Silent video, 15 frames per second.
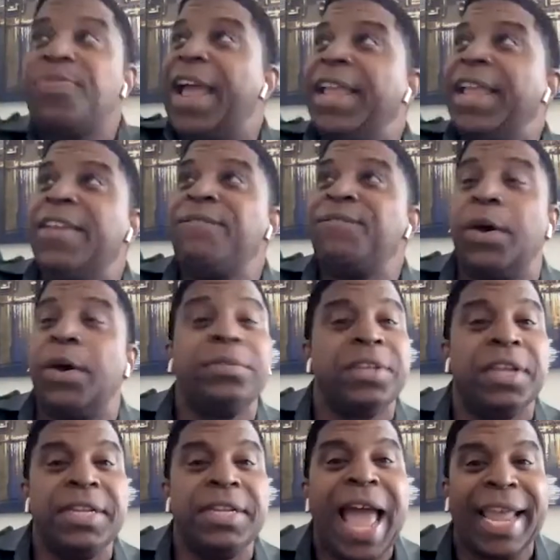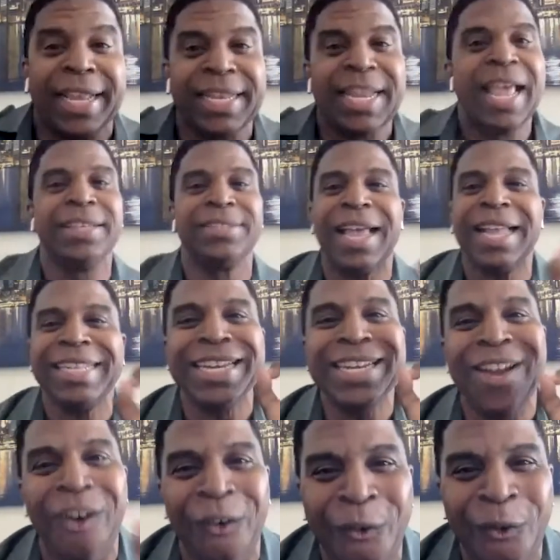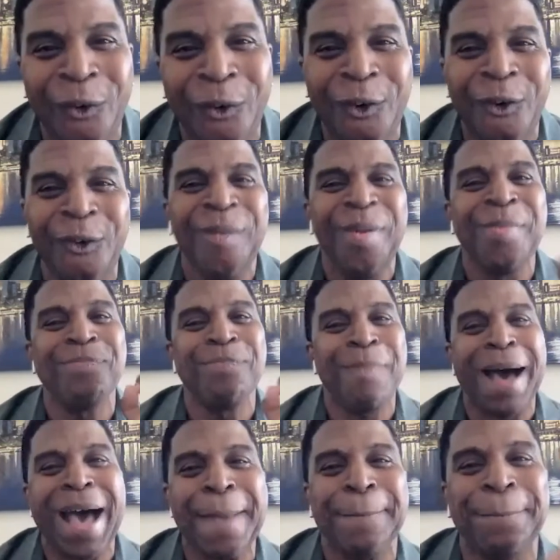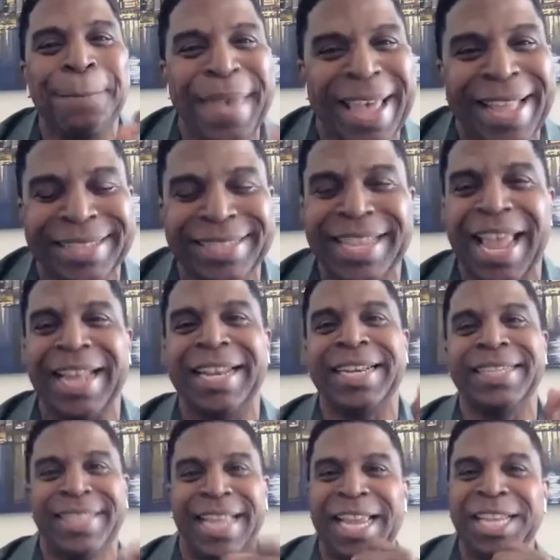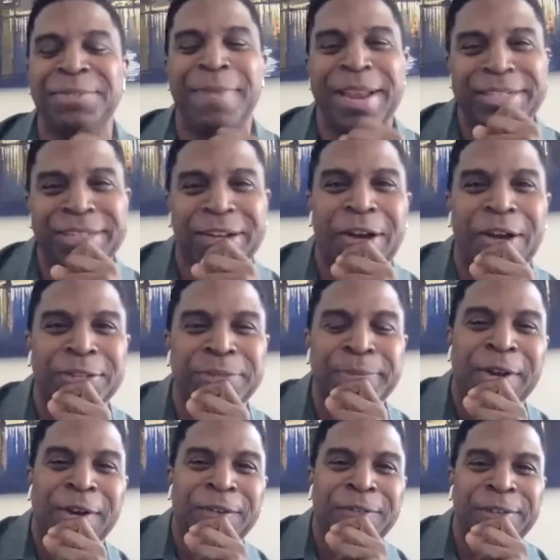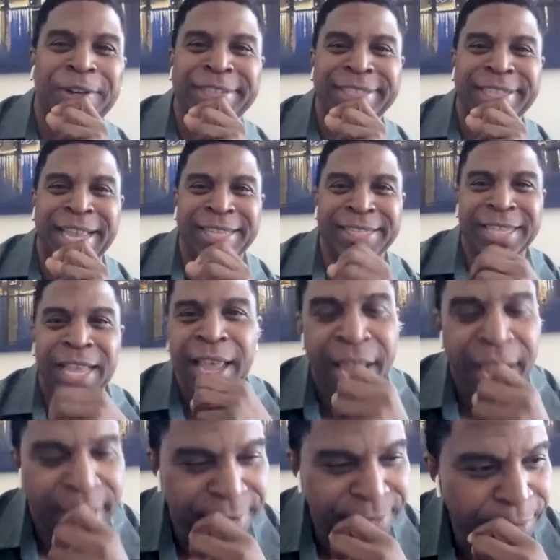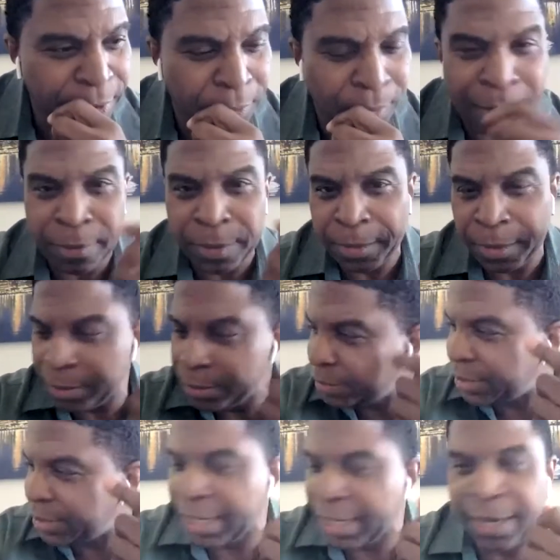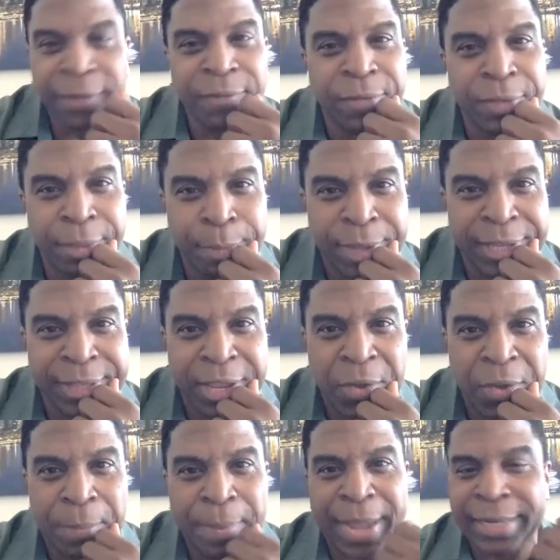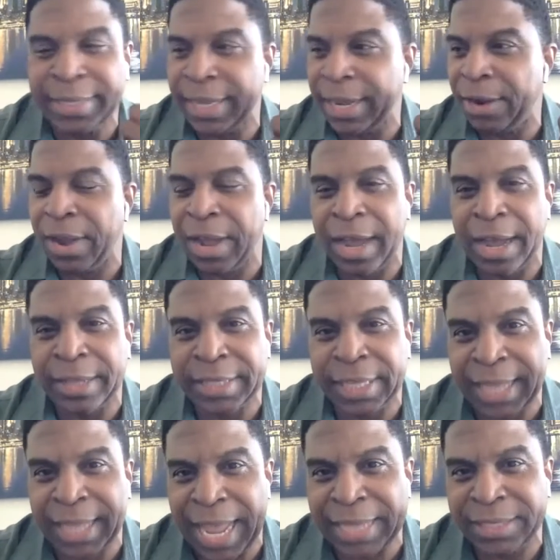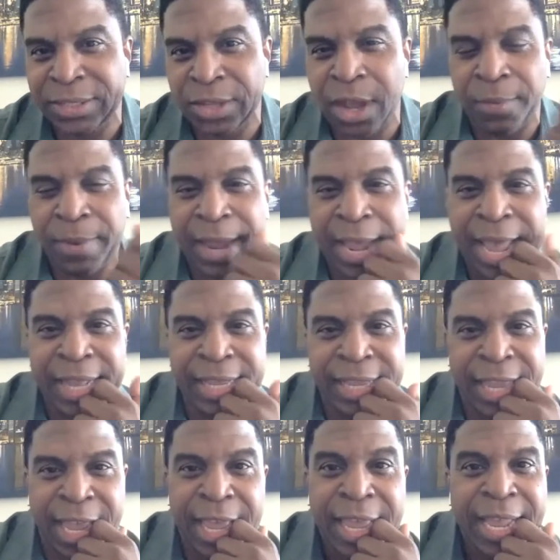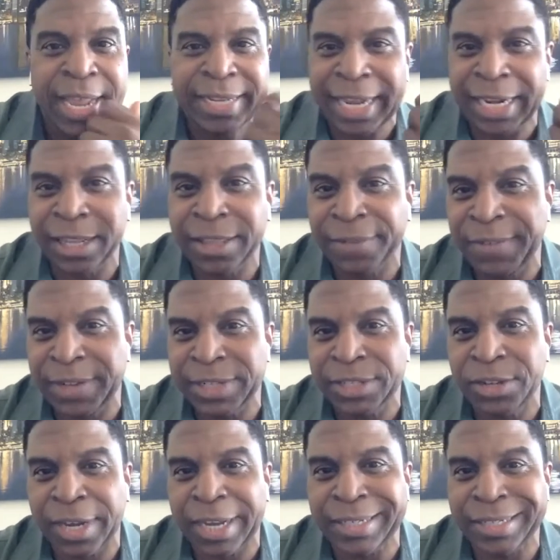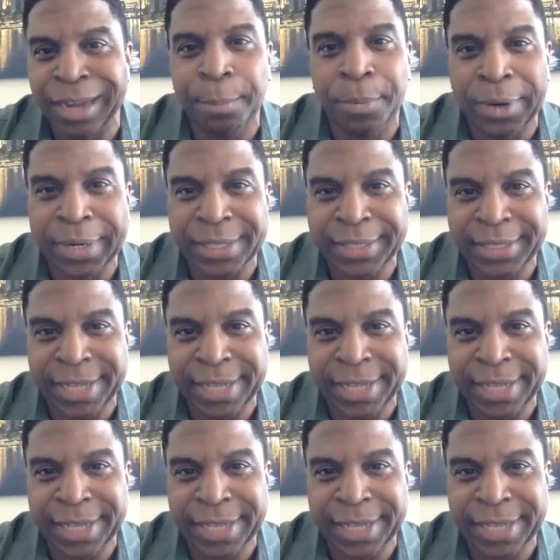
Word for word: thank you, folks. Good night. So I've done all my bit. And then the stage manager calls me over and says, hey, Phil, while we were setting up for the big deal back there, uh, the last song we had, yeah, that elephant took a dump on the